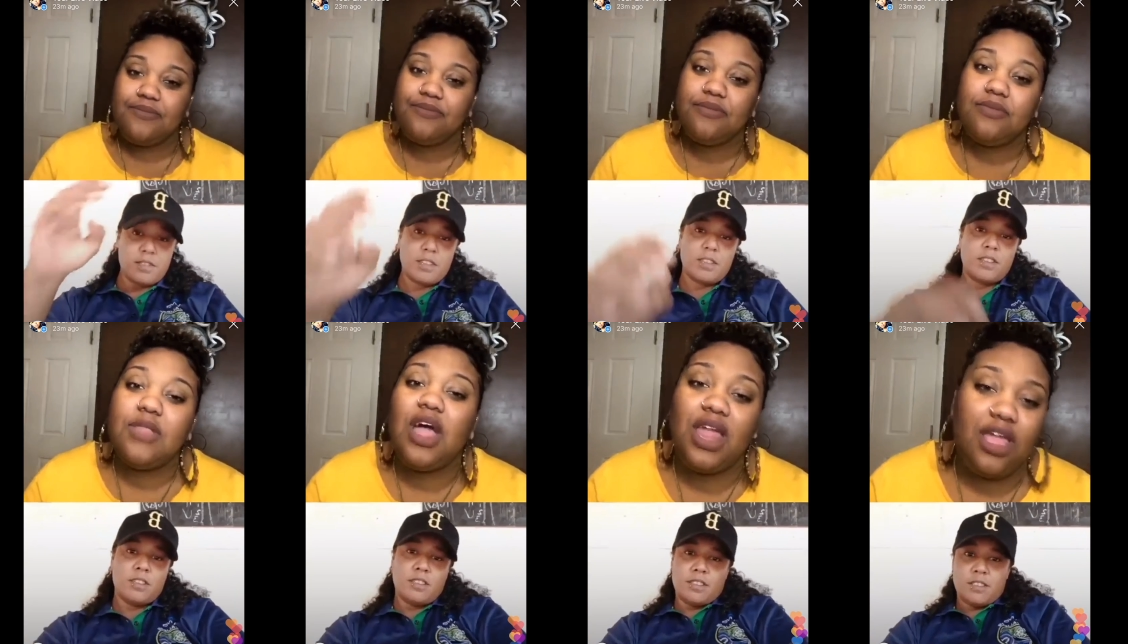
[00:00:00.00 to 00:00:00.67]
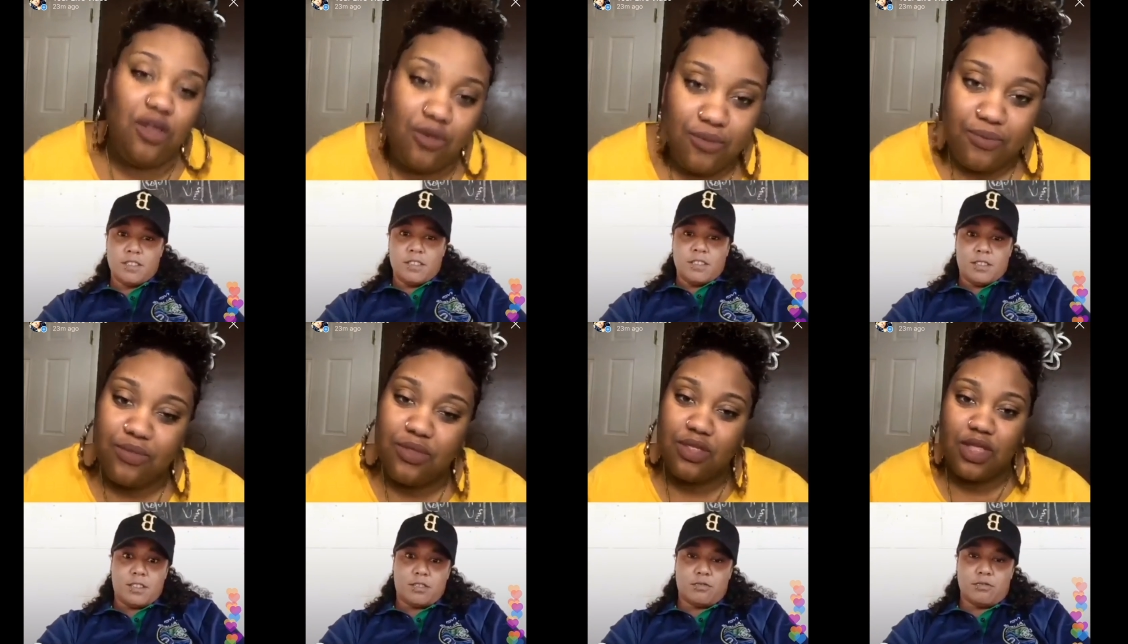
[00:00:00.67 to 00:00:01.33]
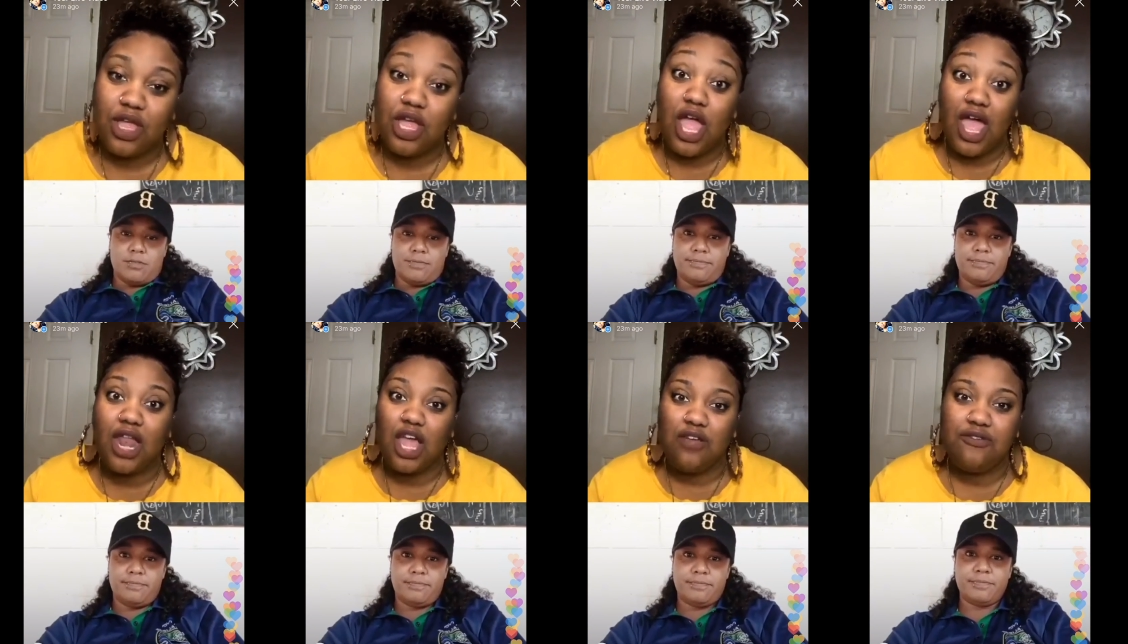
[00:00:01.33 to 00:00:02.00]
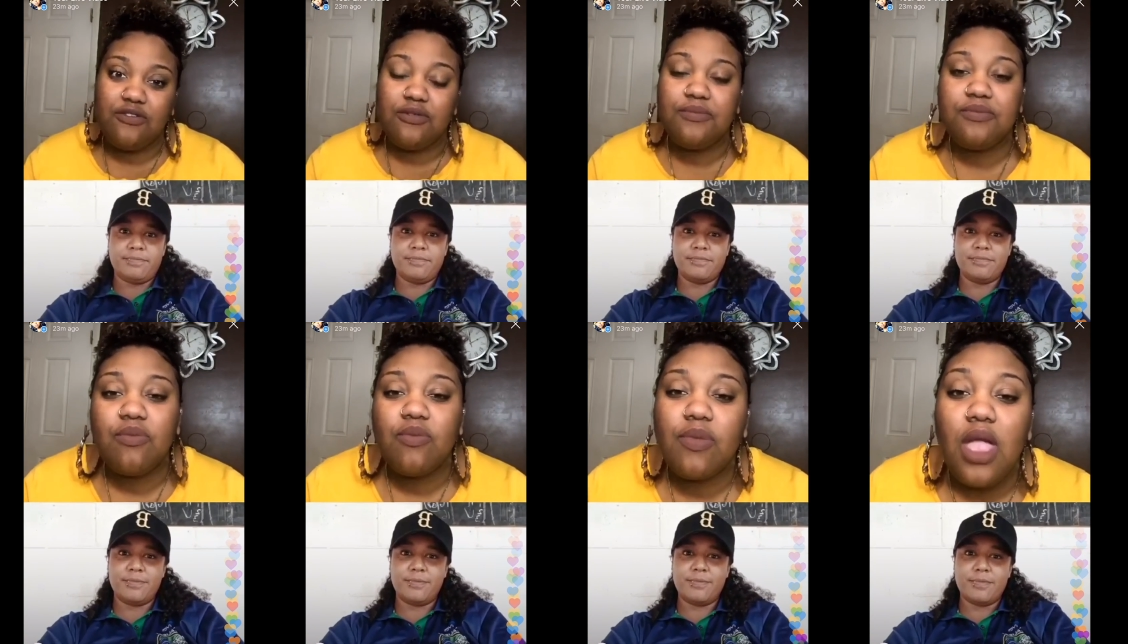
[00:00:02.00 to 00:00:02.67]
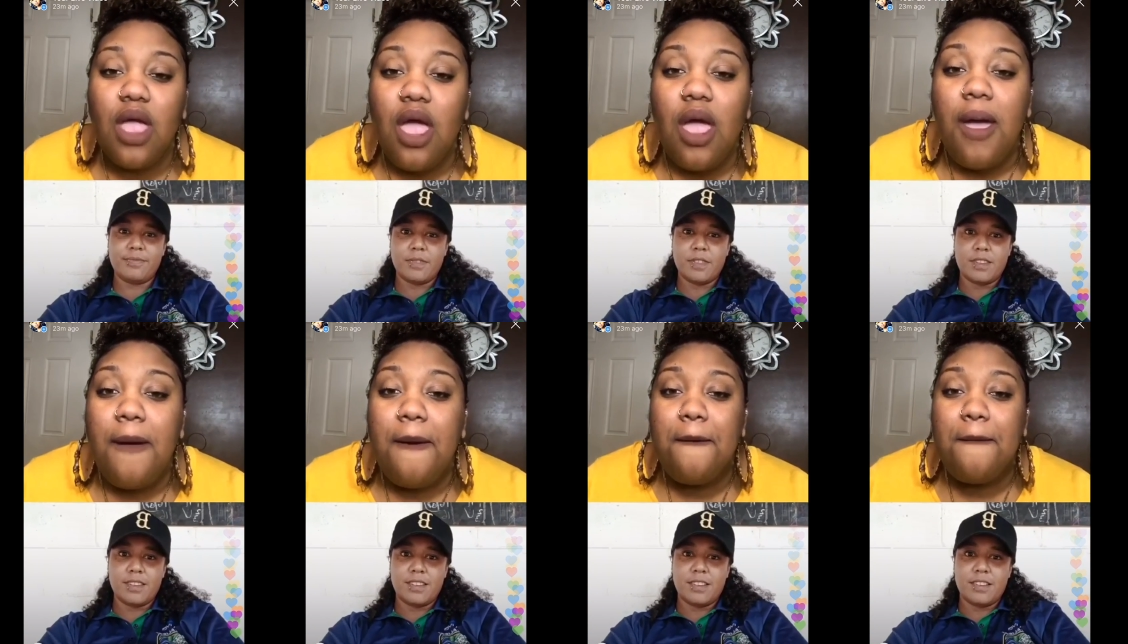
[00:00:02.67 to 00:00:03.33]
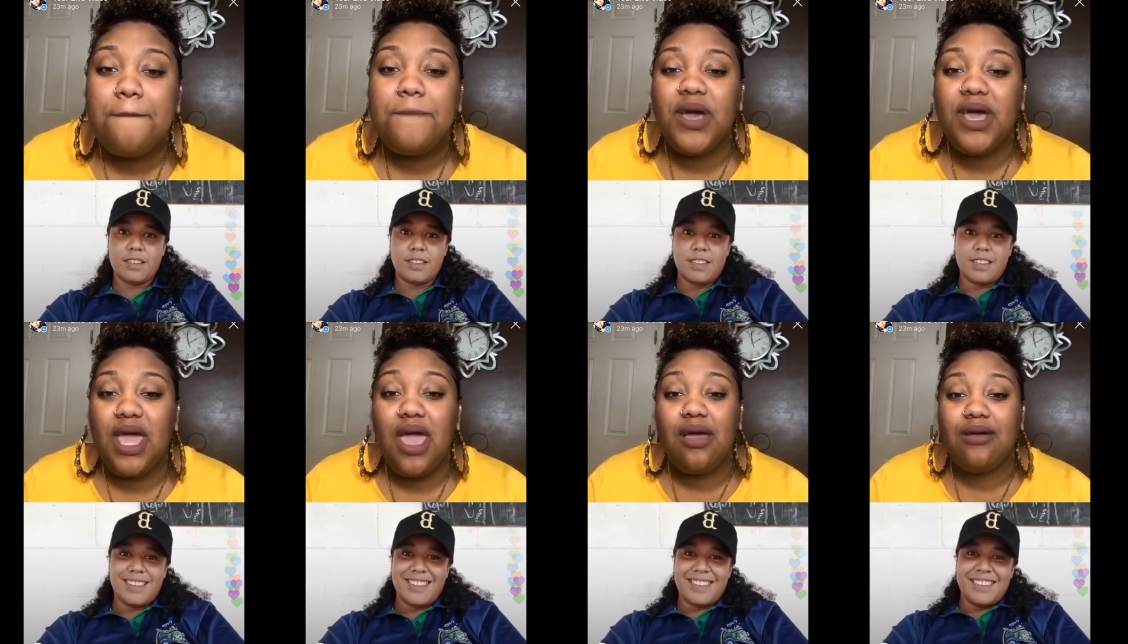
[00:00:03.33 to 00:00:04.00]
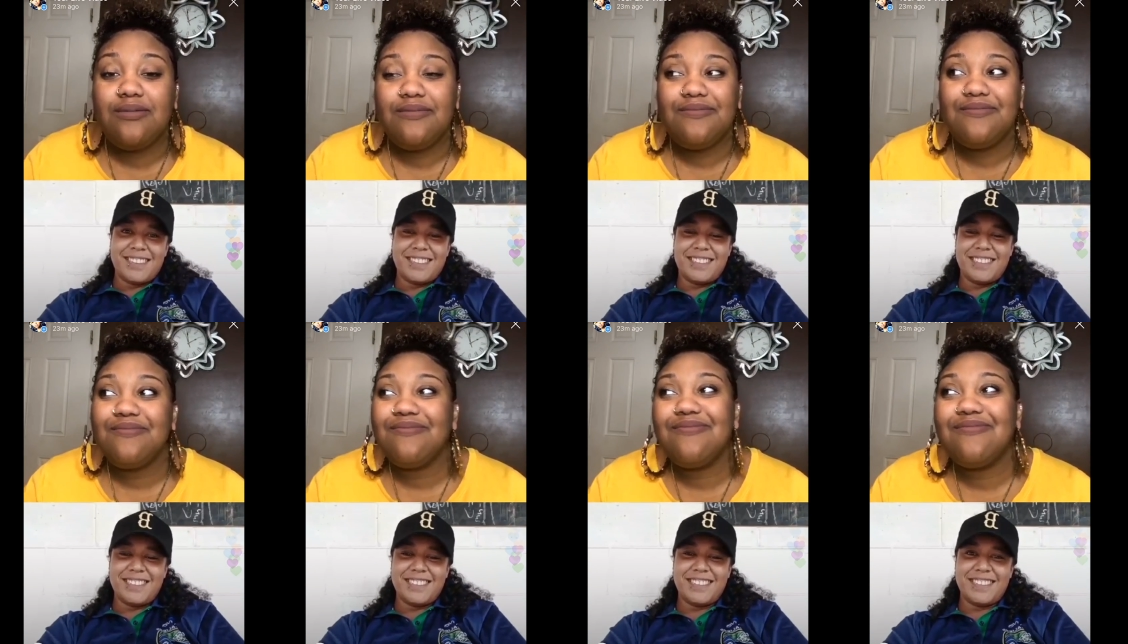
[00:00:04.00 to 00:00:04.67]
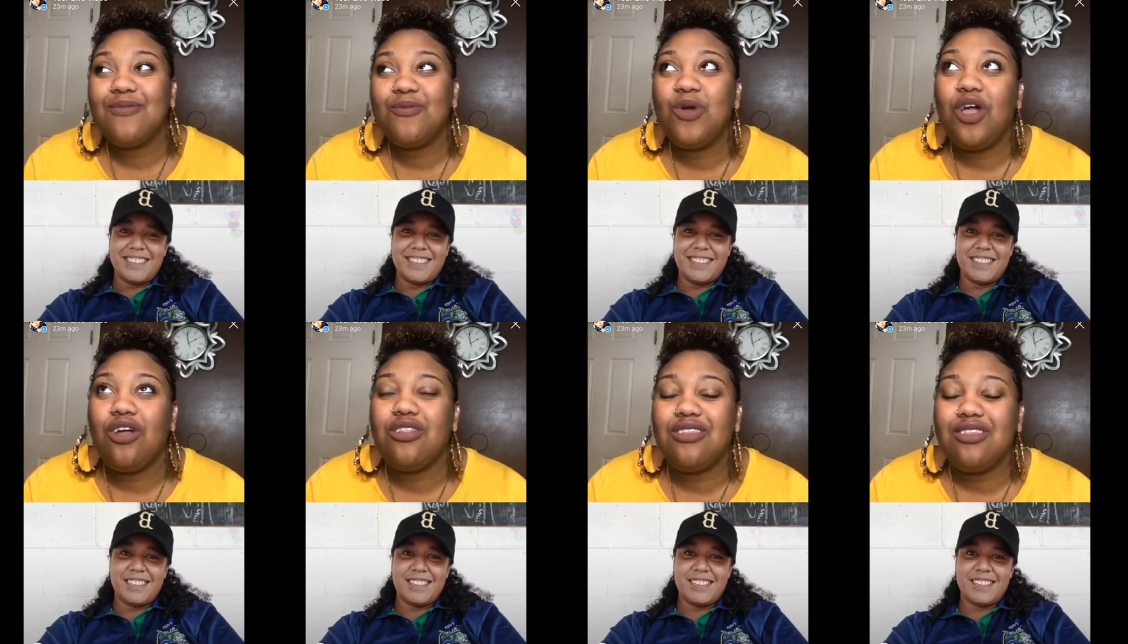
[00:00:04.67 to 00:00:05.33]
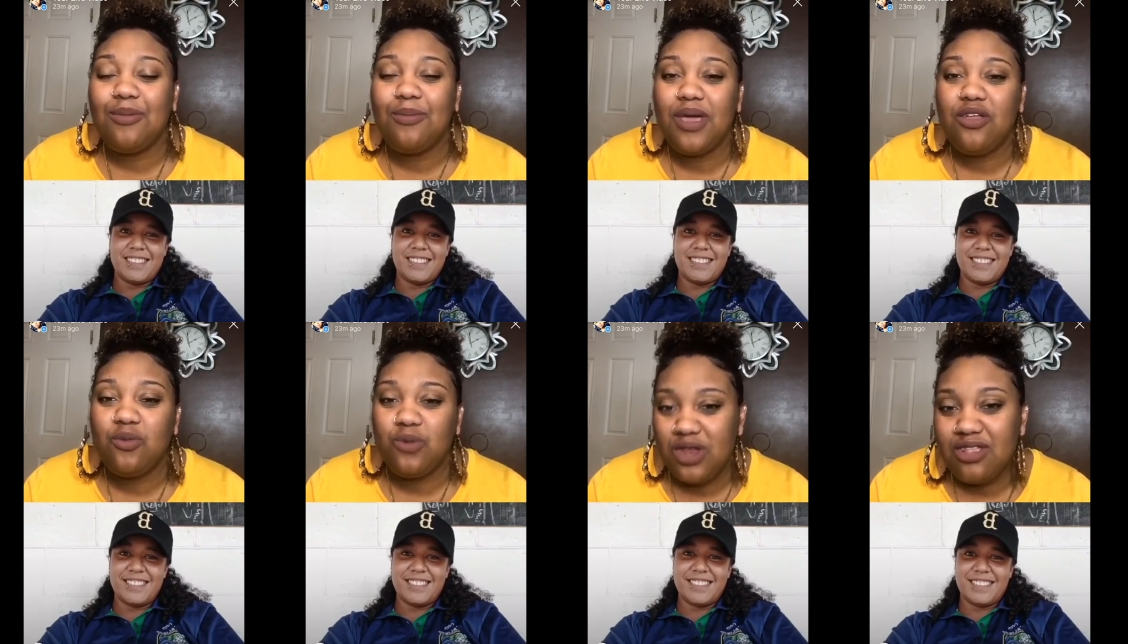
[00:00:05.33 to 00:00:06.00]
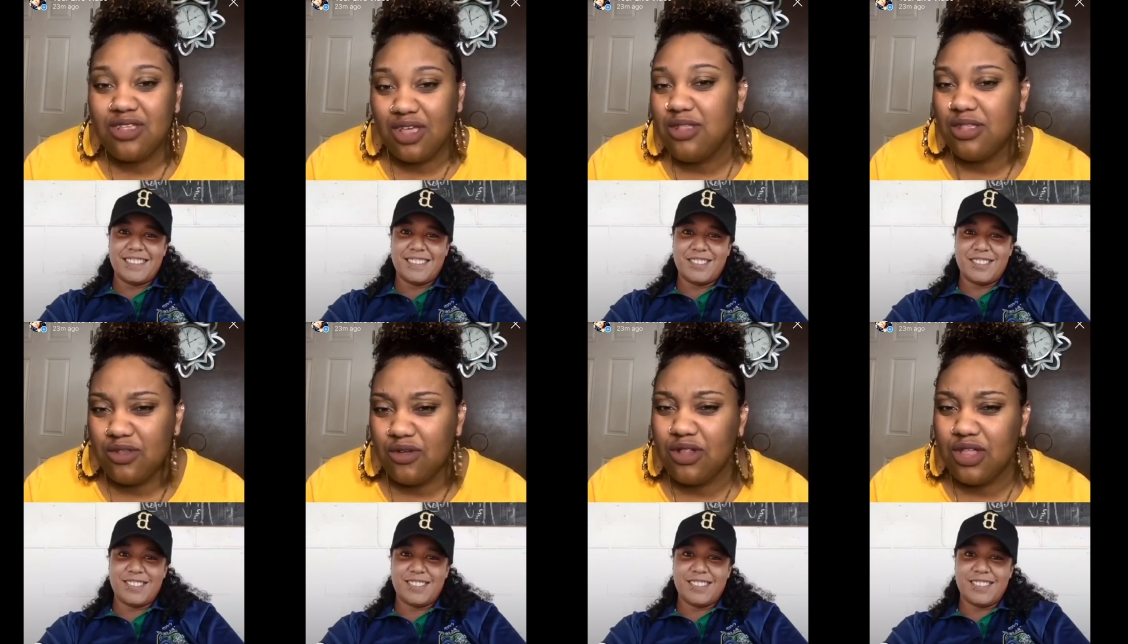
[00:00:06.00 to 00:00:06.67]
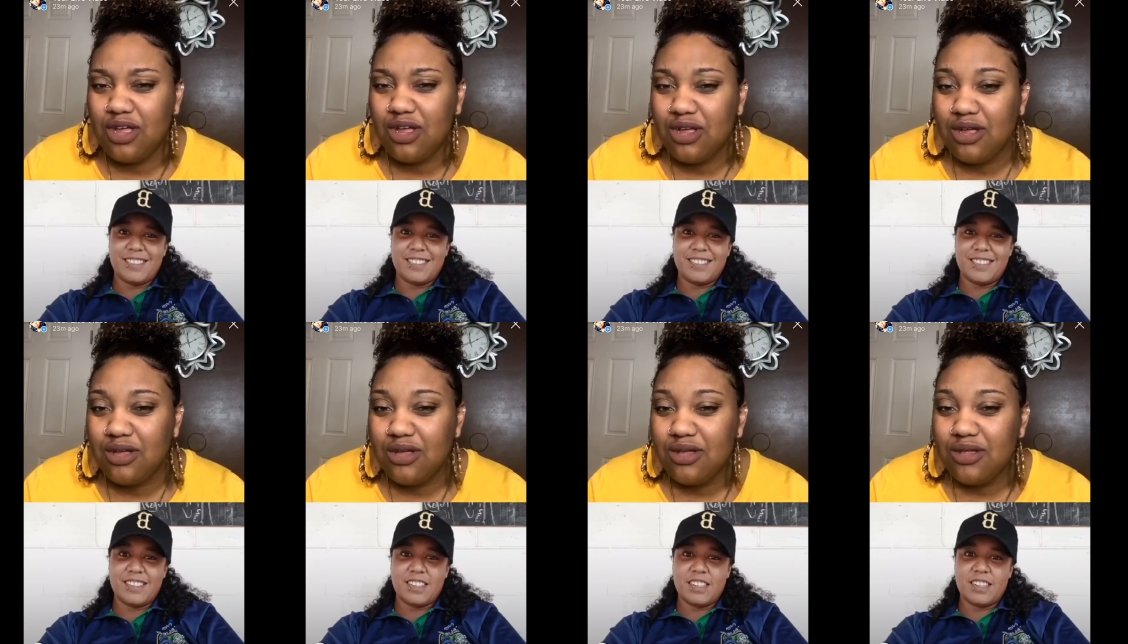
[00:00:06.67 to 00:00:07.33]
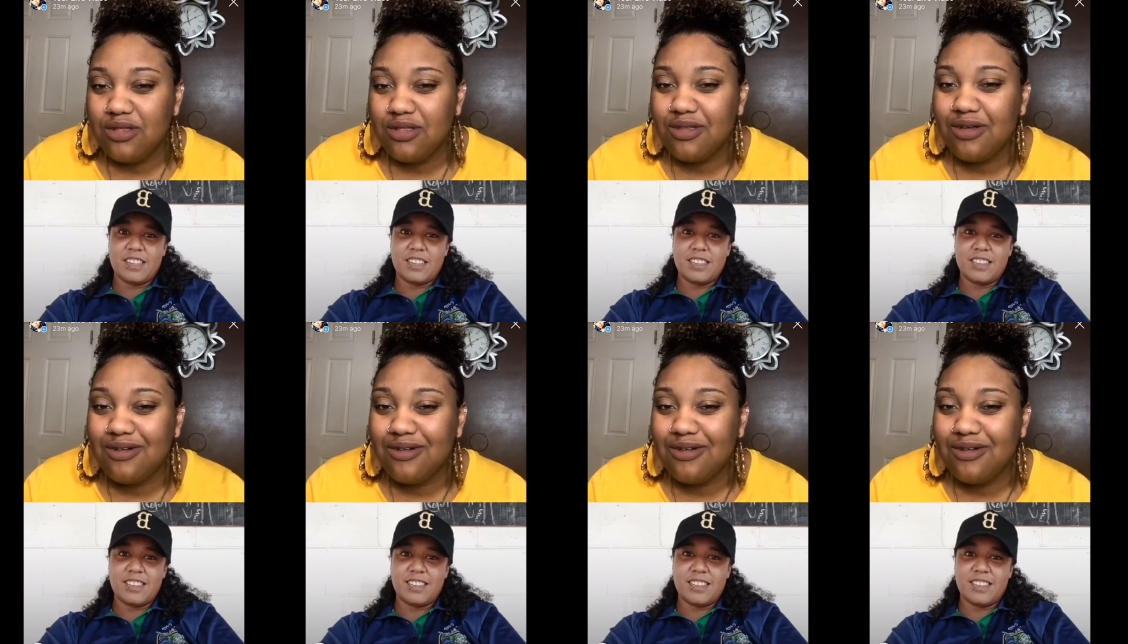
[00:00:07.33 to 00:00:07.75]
Speaker 1: Not at you. At life. But yeah, we are on the same page. We discussed this earlier. So, yeah.